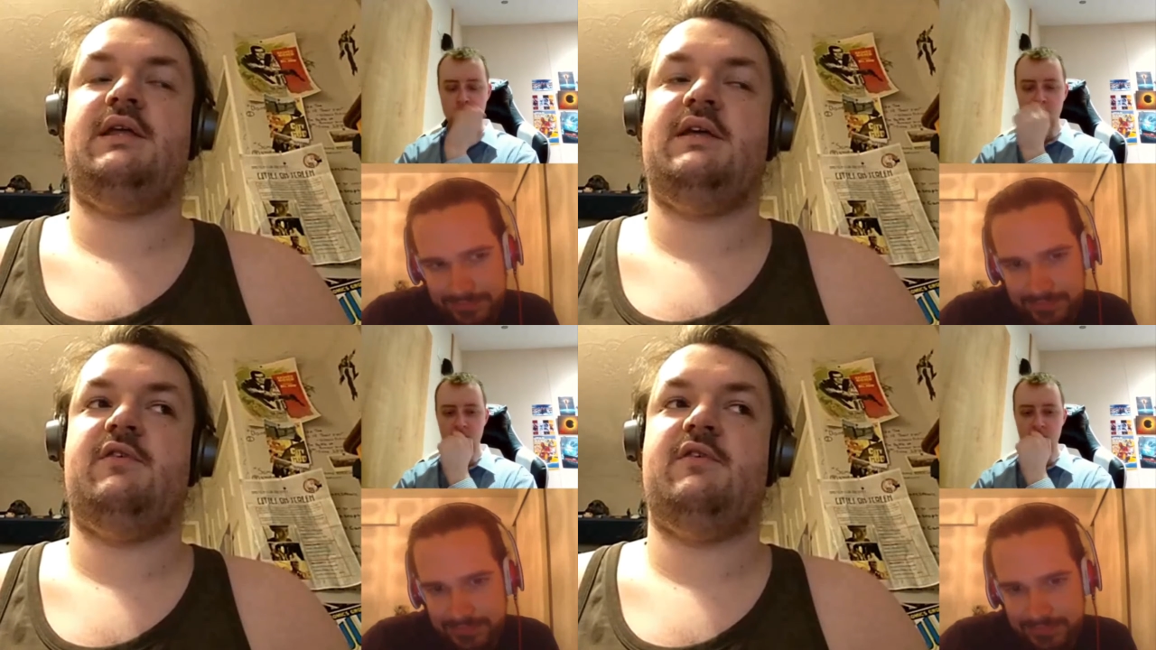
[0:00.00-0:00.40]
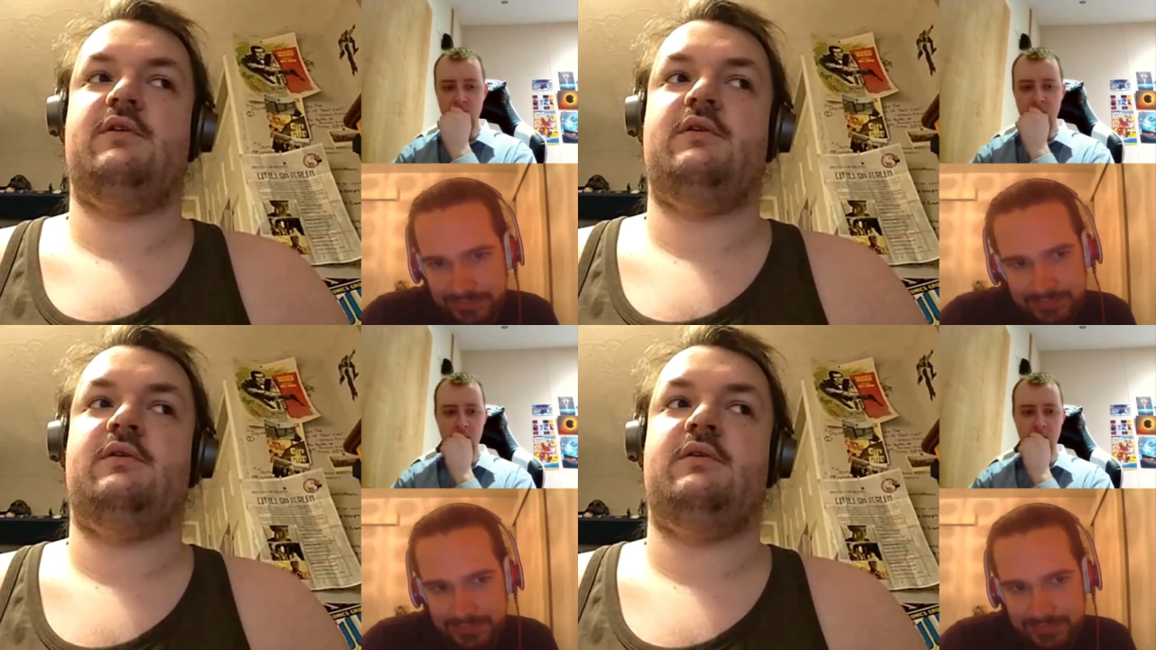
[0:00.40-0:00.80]

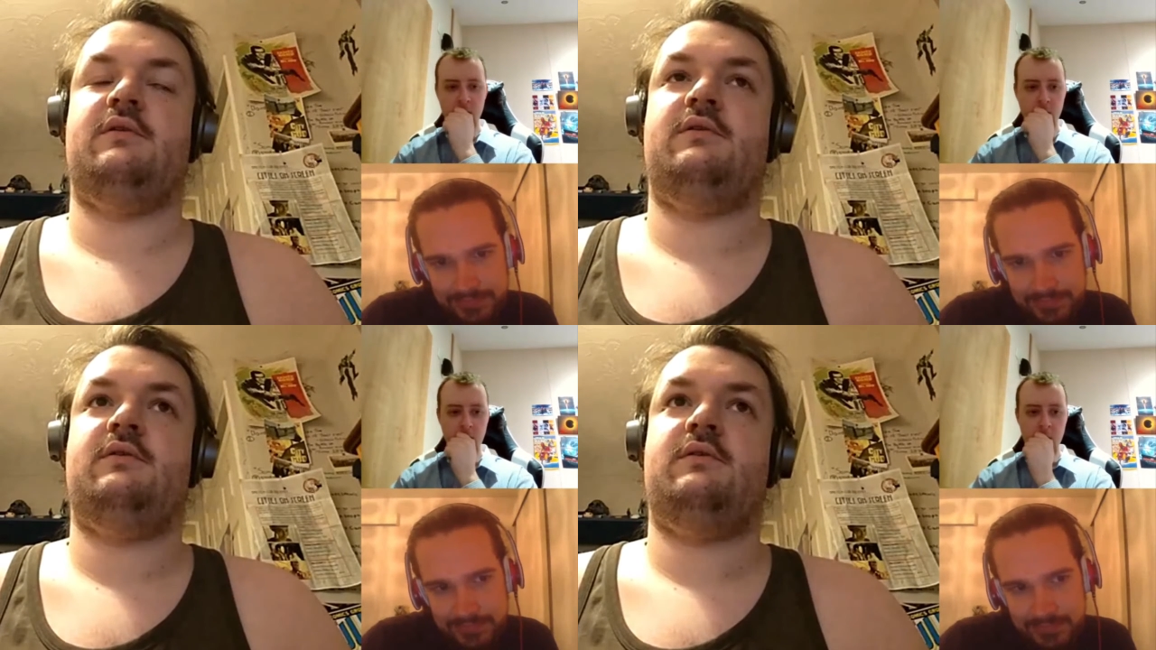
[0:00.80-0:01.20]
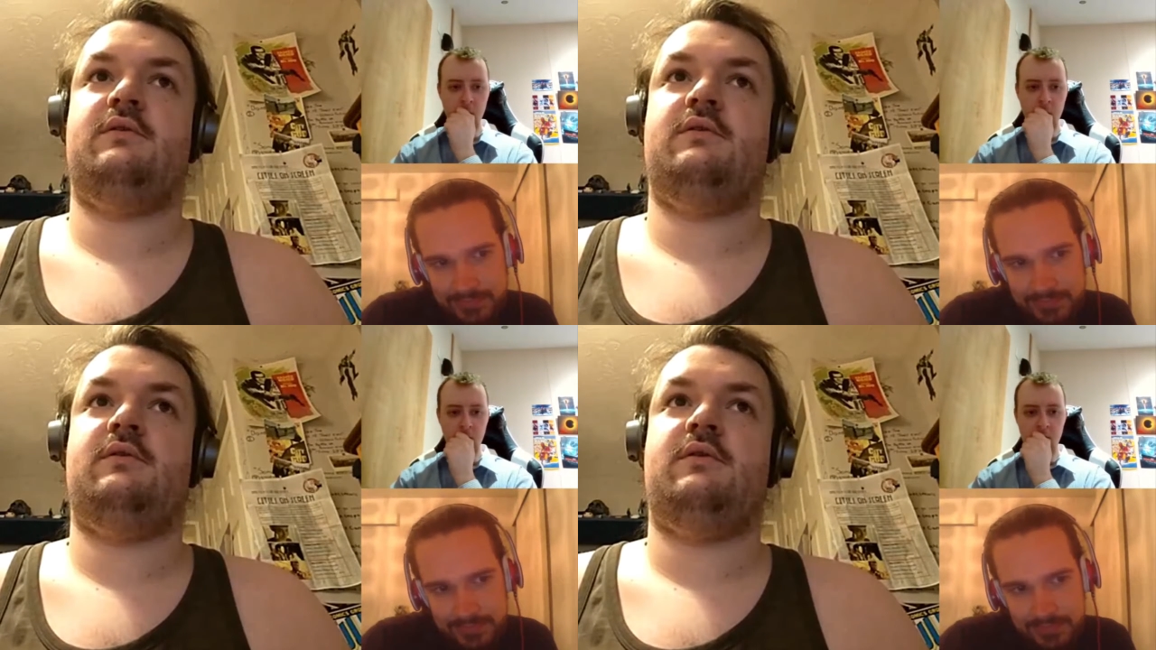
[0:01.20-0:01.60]
Speaker 1: given
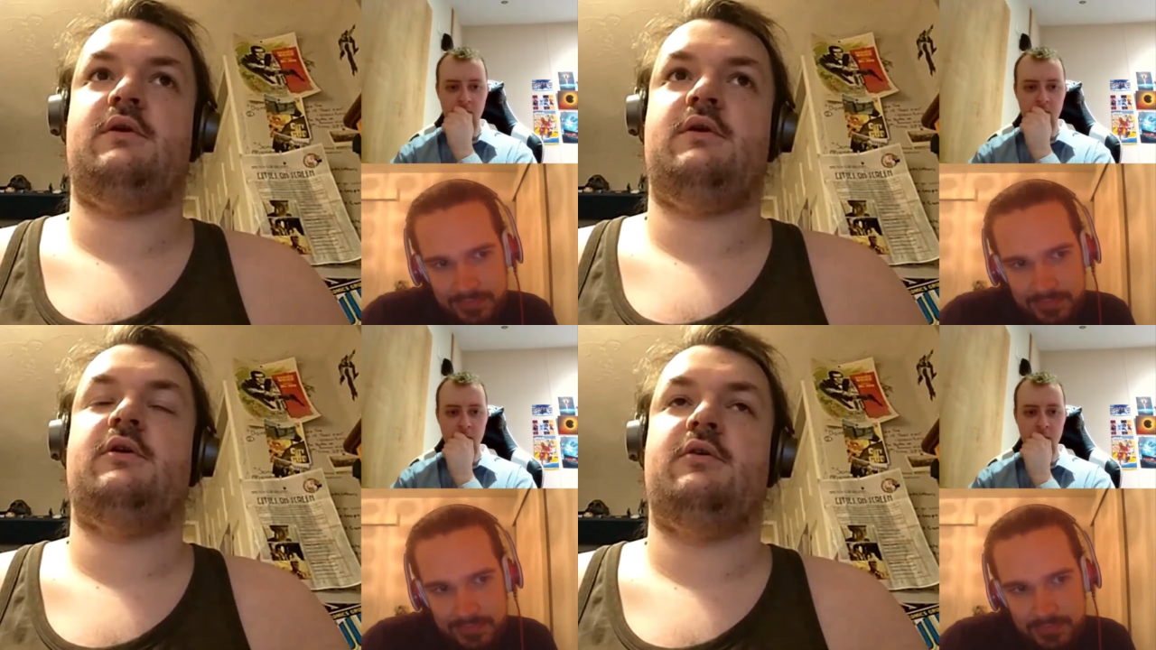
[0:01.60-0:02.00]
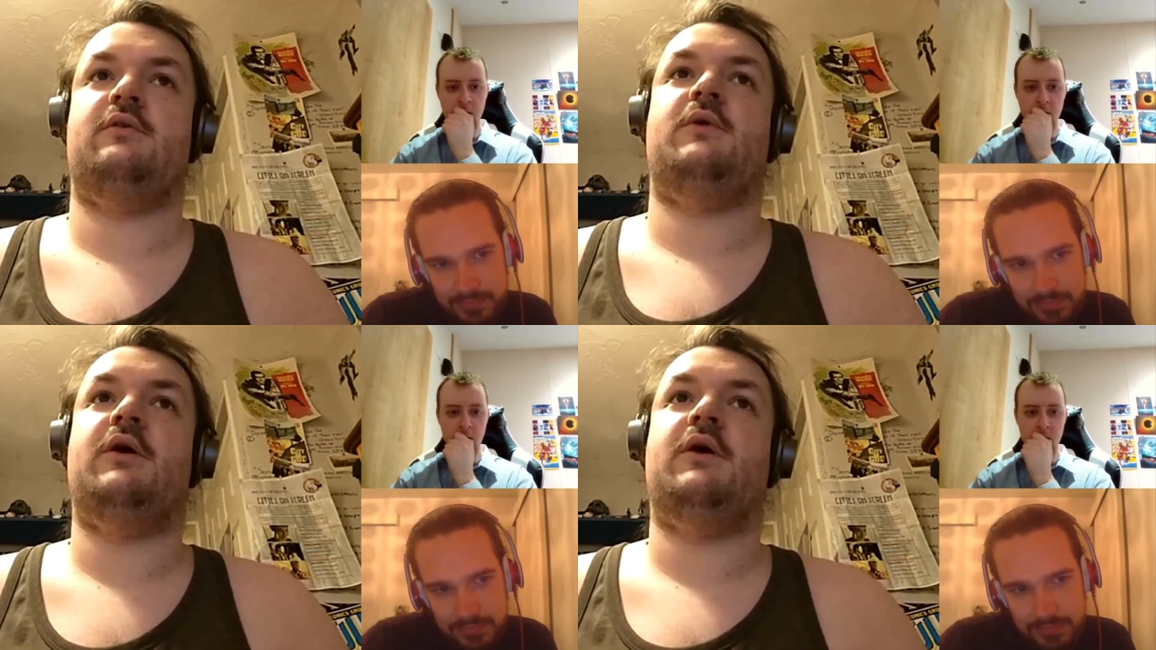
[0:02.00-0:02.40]
the
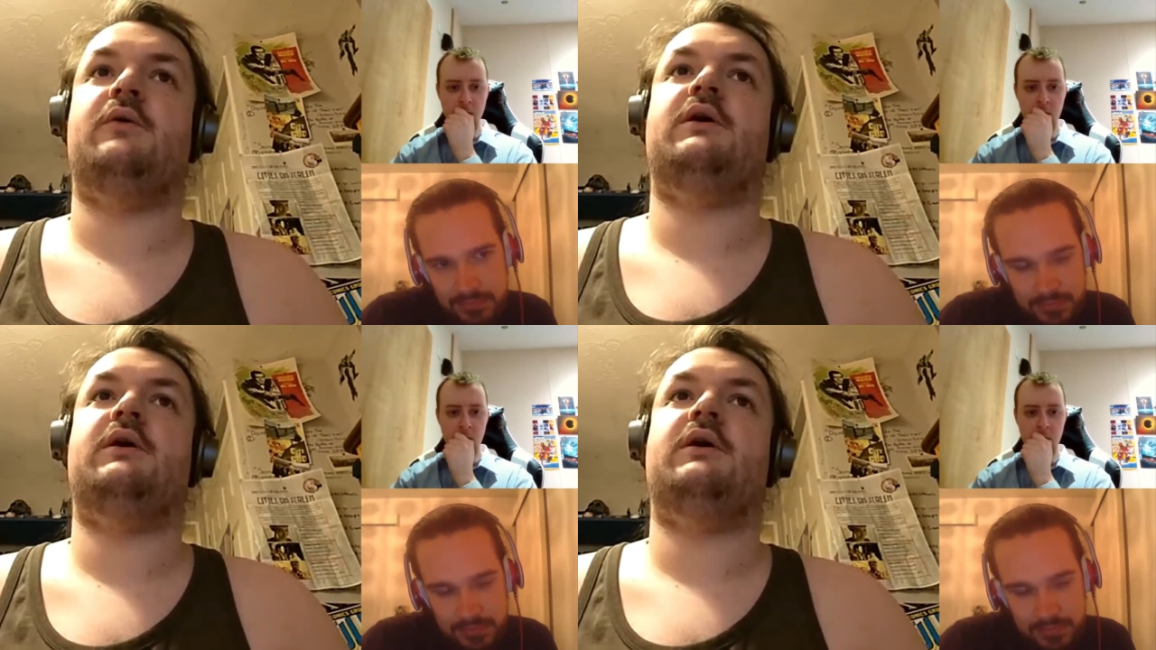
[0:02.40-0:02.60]
current world